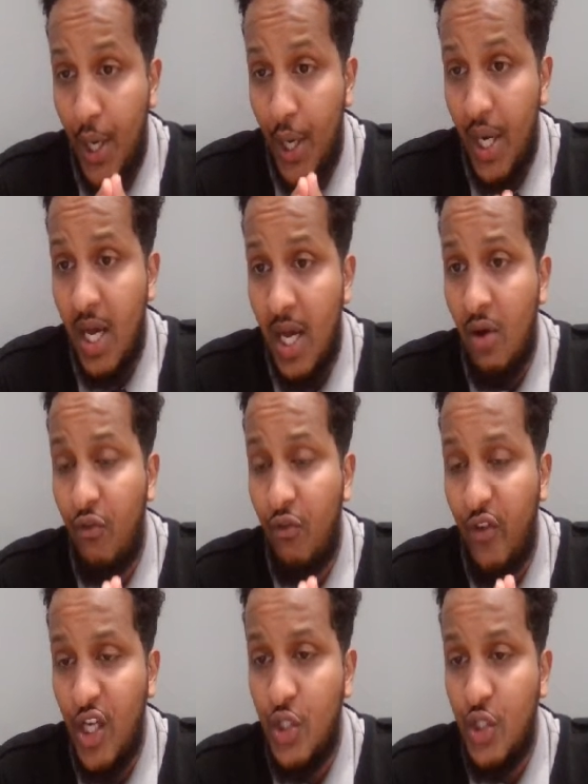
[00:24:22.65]
Now,
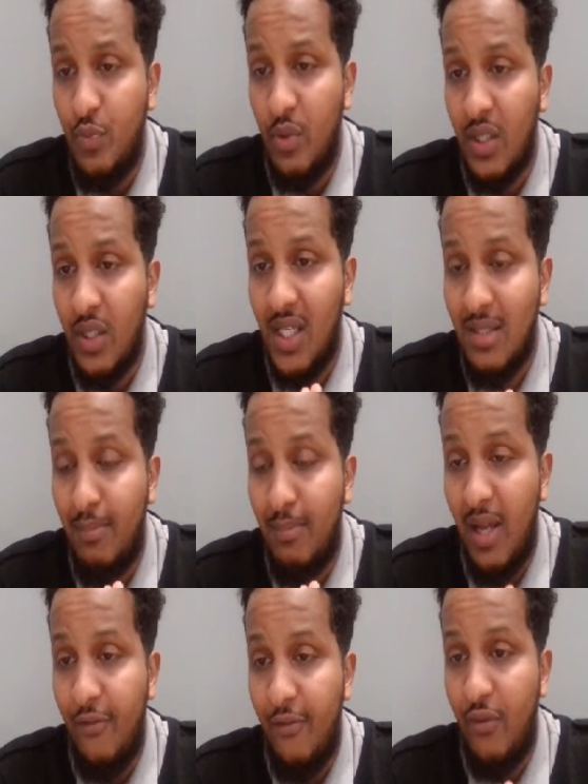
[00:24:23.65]
Facebook is a
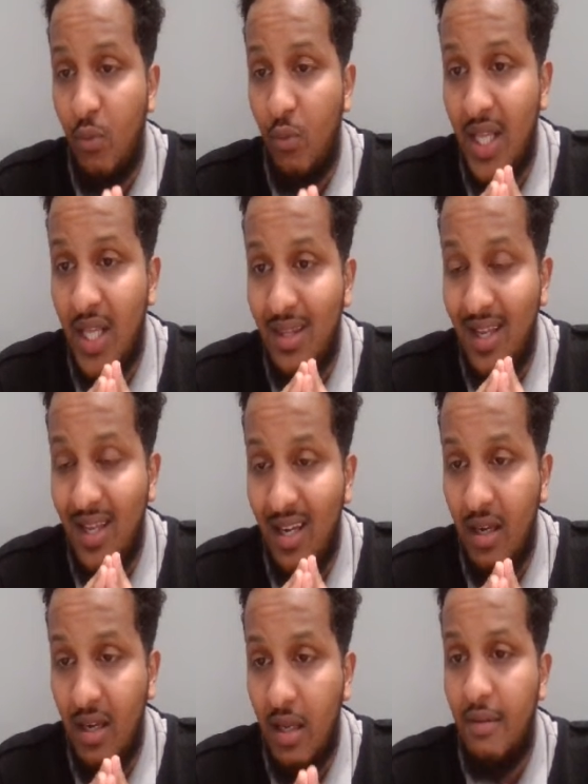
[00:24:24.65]
platform where they
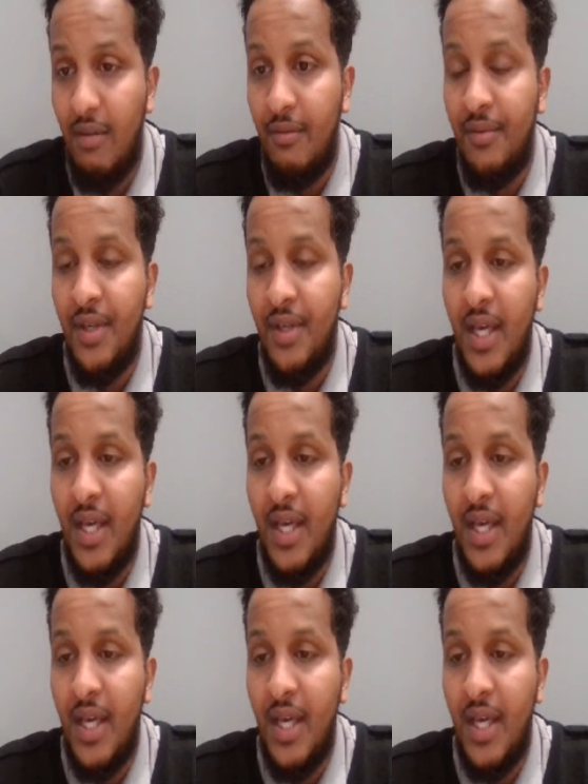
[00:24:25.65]
love